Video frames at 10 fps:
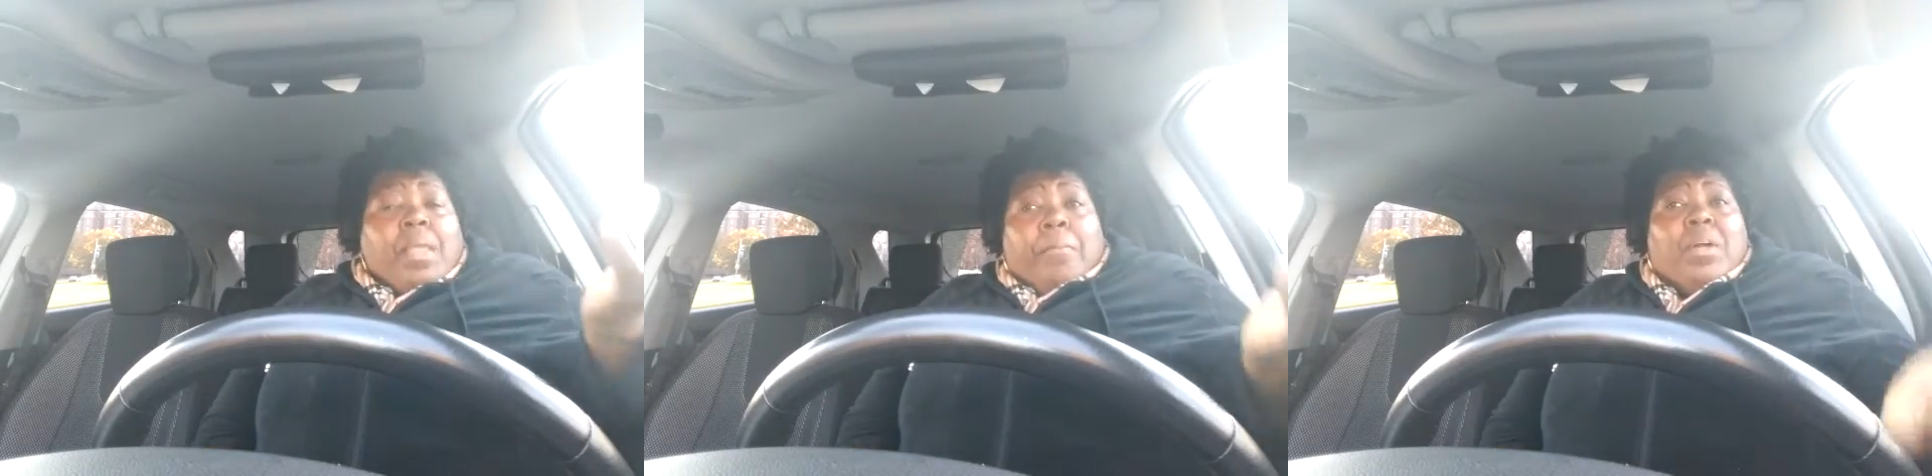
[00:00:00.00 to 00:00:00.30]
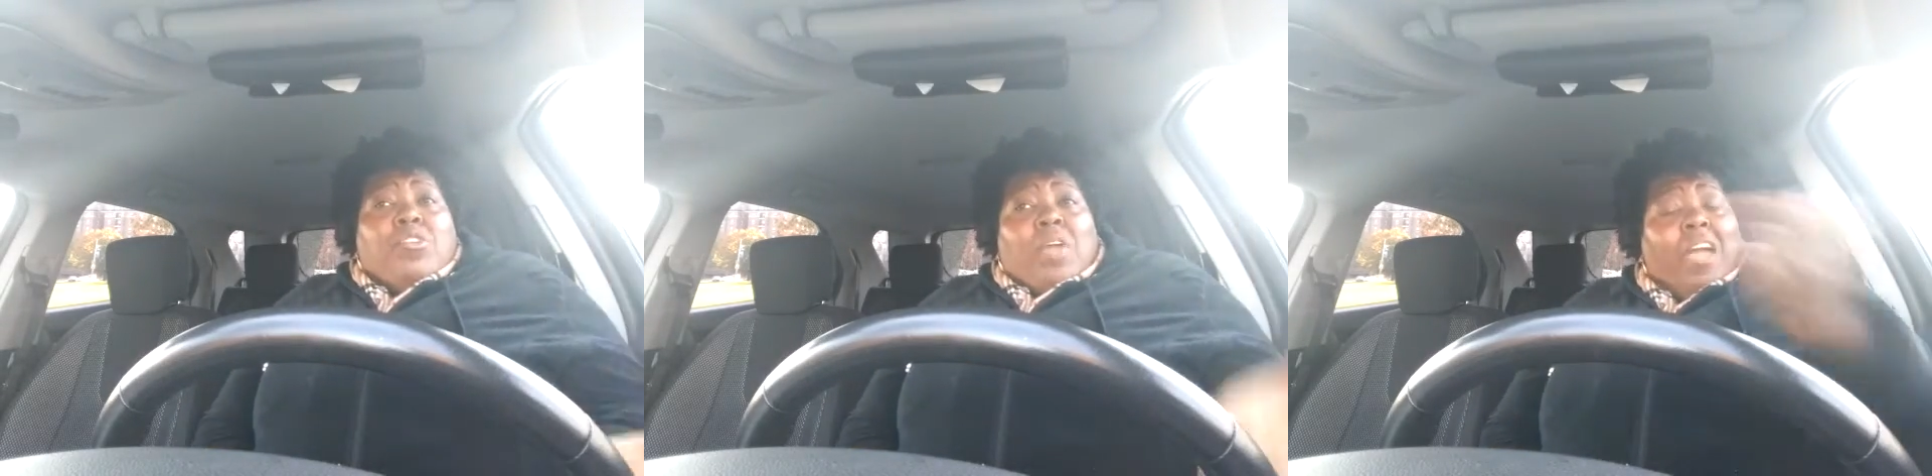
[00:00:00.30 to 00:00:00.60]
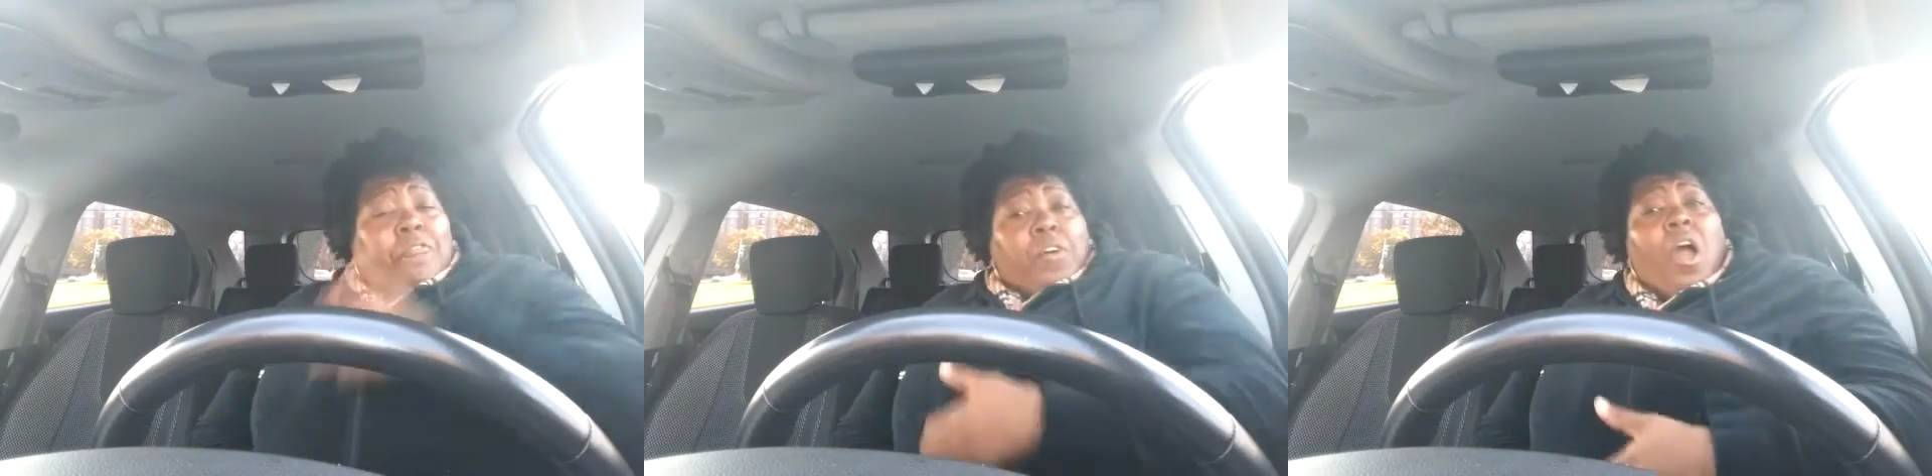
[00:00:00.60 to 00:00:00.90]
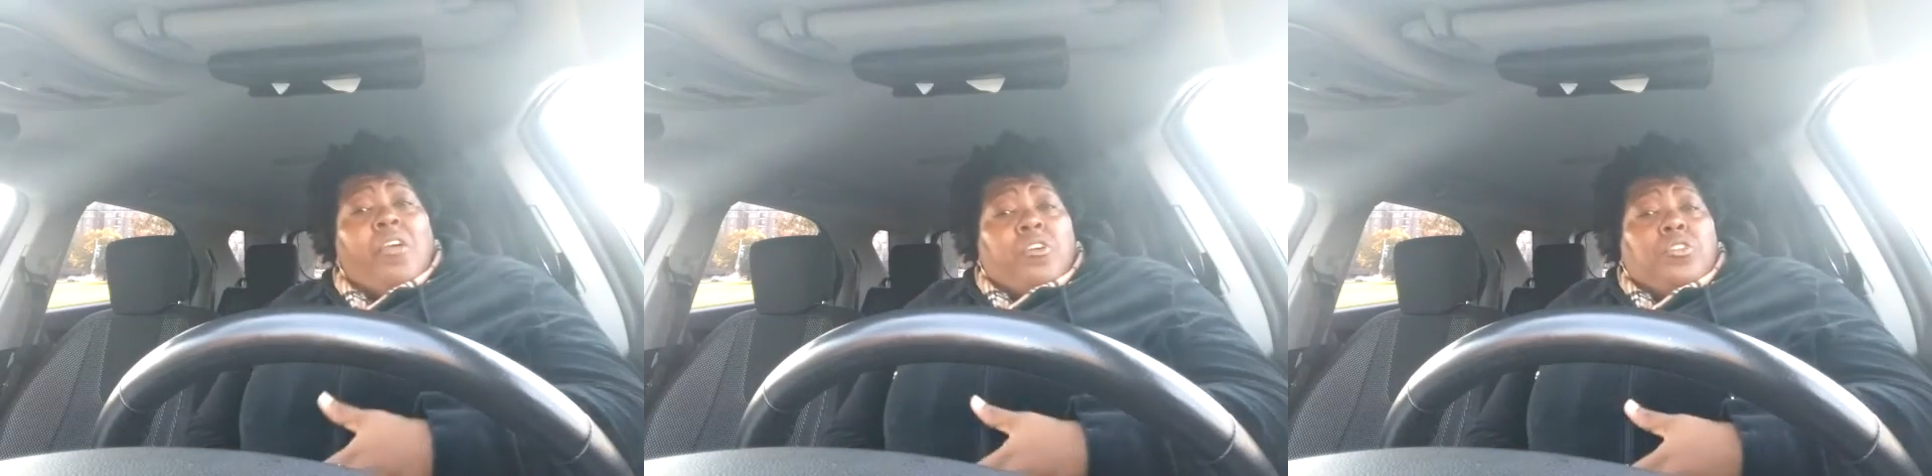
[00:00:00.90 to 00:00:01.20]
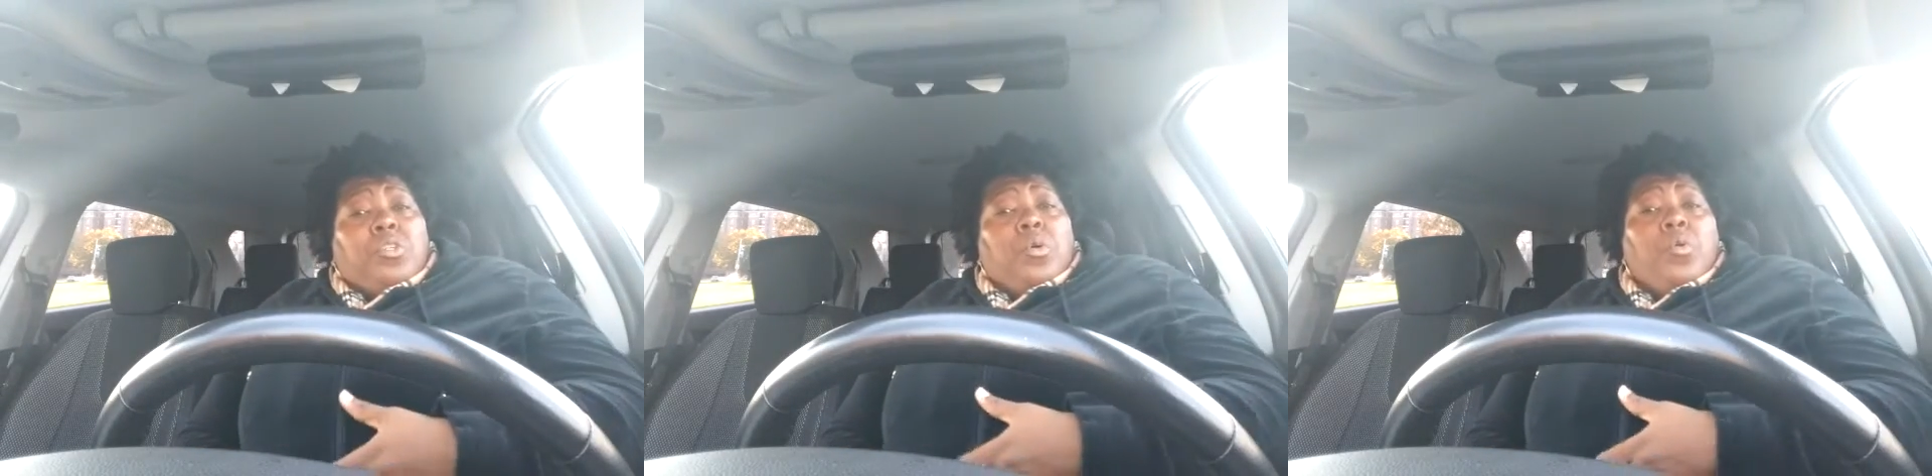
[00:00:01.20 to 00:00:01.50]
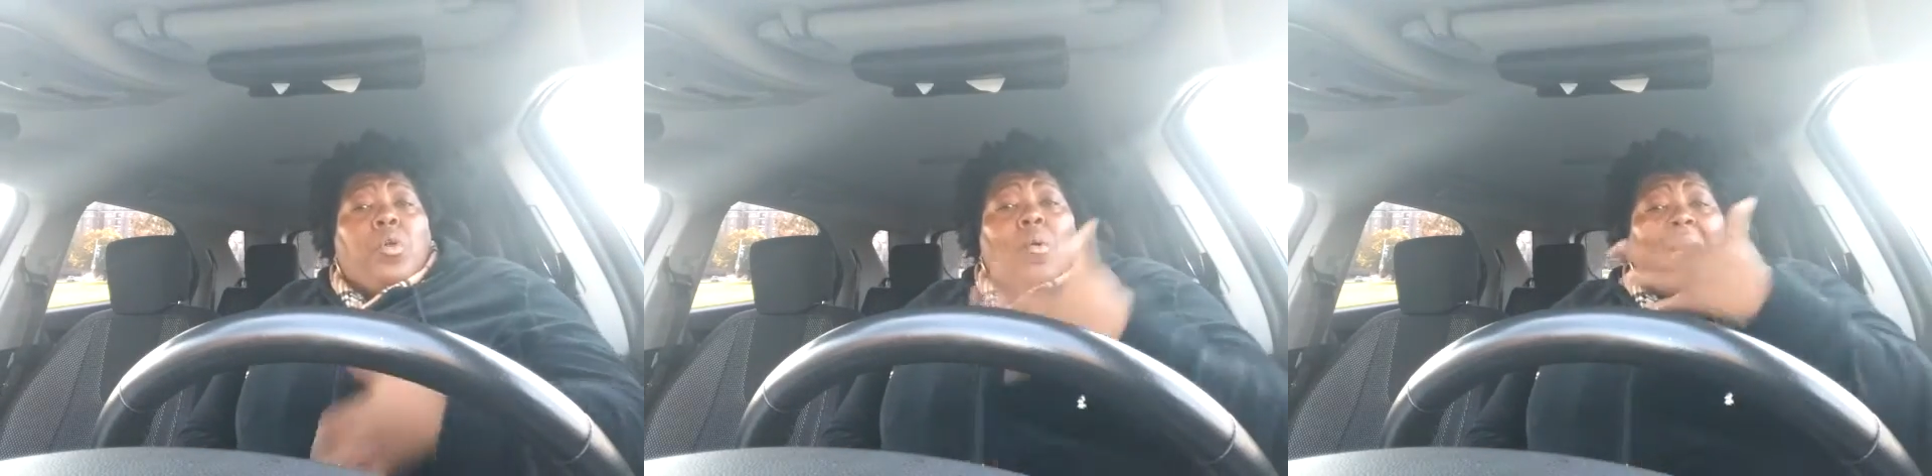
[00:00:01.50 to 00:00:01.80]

But you have foreigners who don't